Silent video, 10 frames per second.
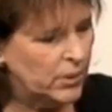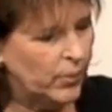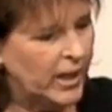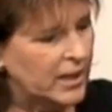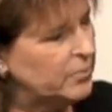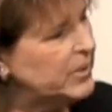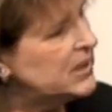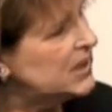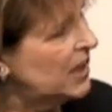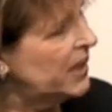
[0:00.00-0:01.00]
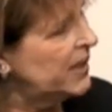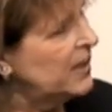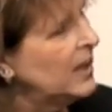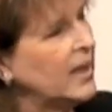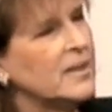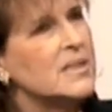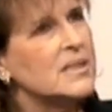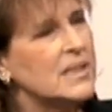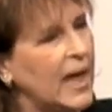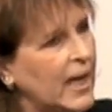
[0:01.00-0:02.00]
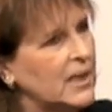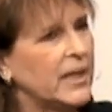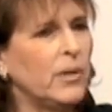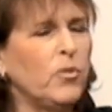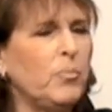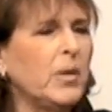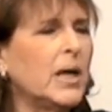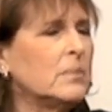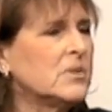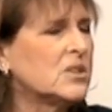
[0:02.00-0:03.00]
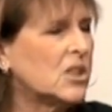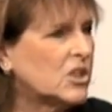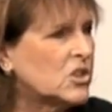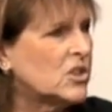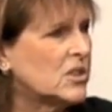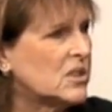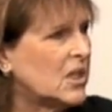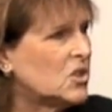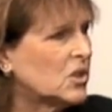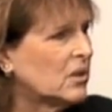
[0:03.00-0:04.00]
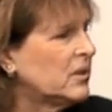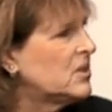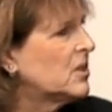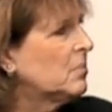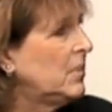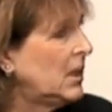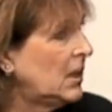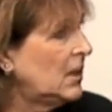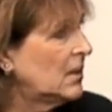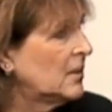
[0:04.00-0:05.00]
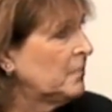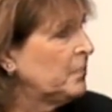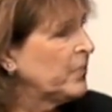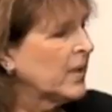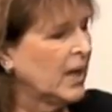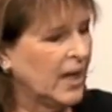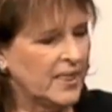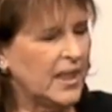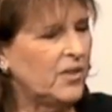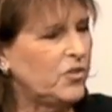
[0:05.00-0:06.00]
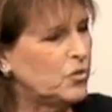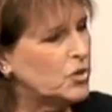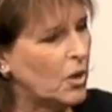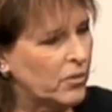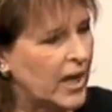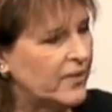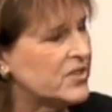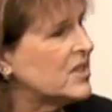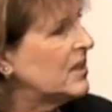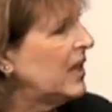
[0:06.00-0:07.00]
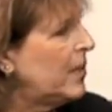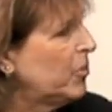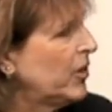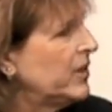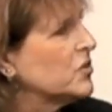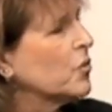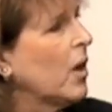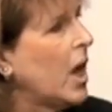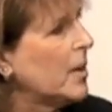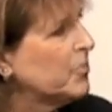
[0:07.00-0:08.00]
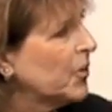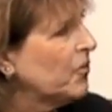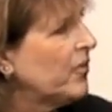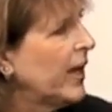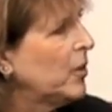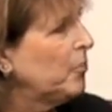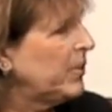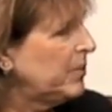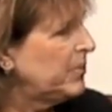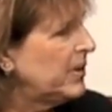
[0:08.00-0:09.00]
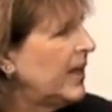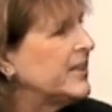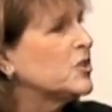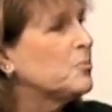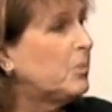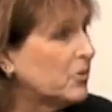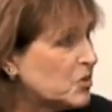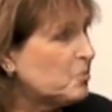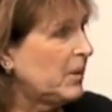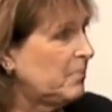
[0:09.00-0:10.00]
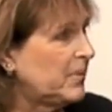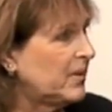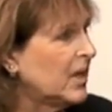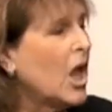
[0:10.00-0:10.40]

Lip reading: way it'll be done, sadly, we've become such sensationalistic media that if you don't have celebrities or high-profile people as spokespeople,